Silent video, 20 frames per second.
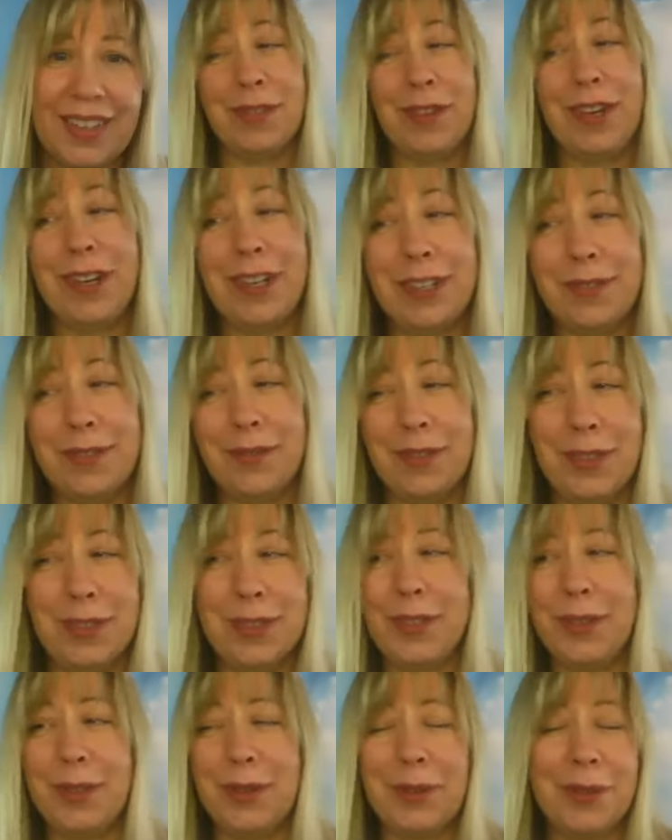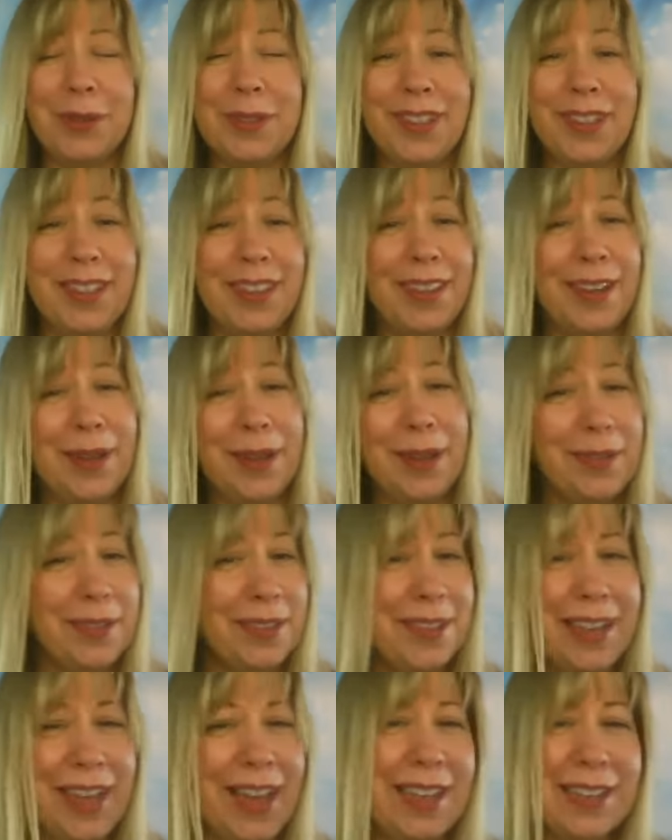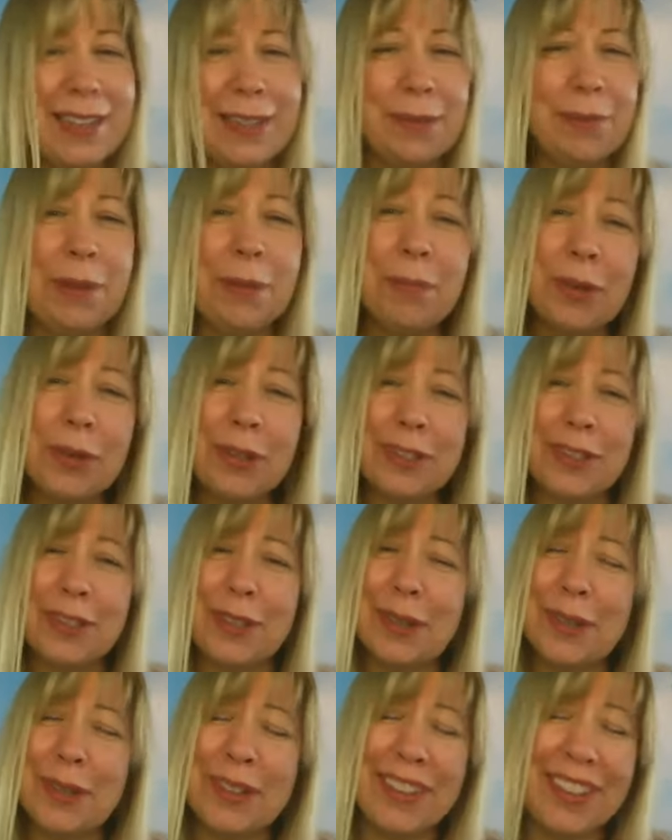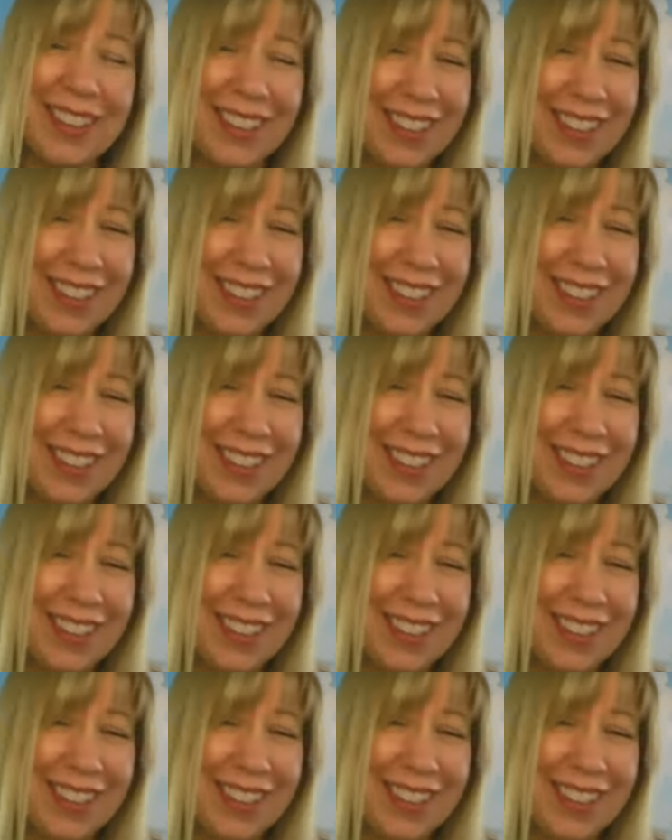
very different, too, because I thought it has to be personal,